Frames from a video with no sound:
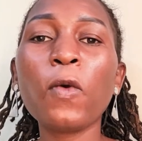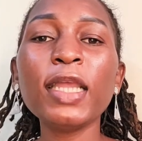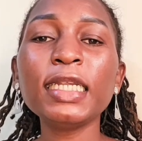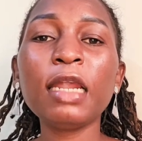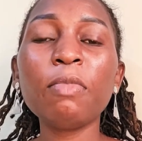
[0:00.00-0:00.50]

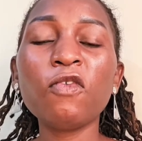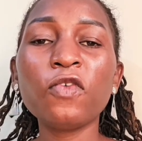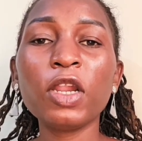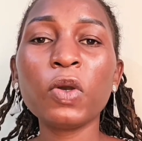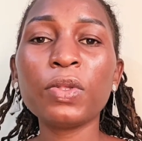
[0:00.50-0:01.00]
quite a number
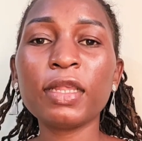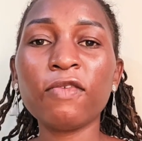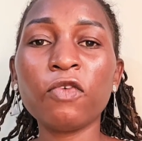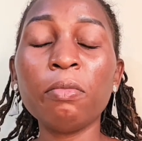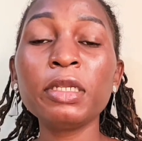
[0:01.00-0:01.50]
of follicles
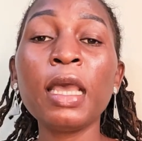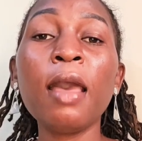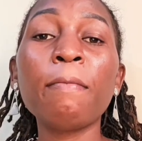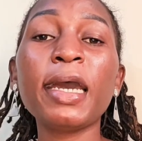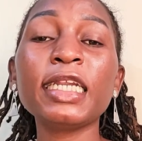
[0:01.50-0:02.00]
are formed,
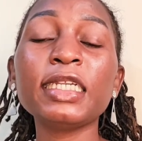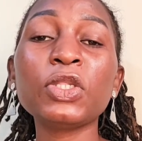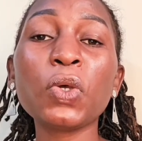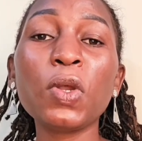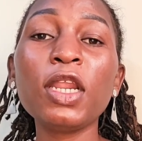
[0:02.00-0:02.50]
but it
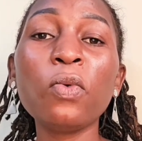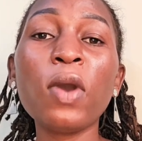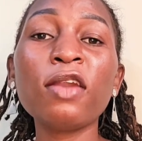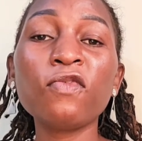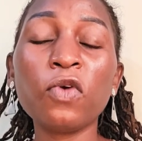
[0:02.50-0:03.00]
is only
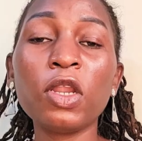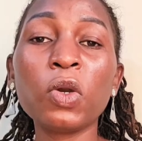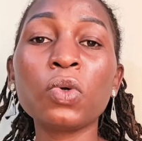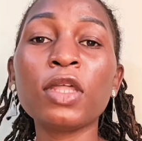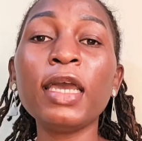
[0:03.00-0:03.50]
one
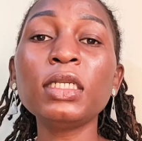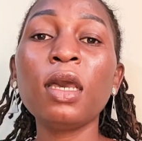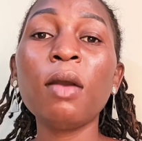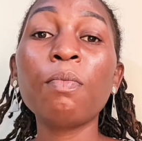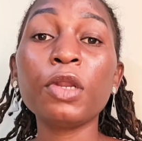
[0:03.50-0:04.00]
follicle
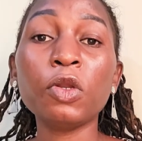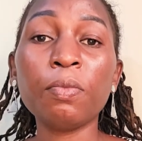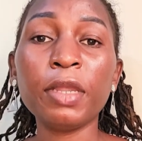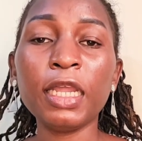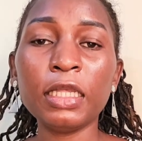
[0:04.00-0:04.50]
that
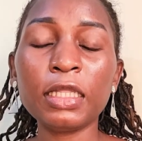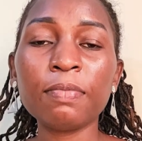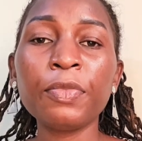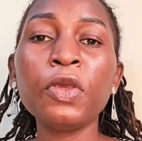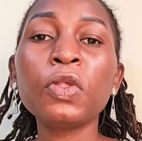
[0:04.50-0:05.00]
predominates.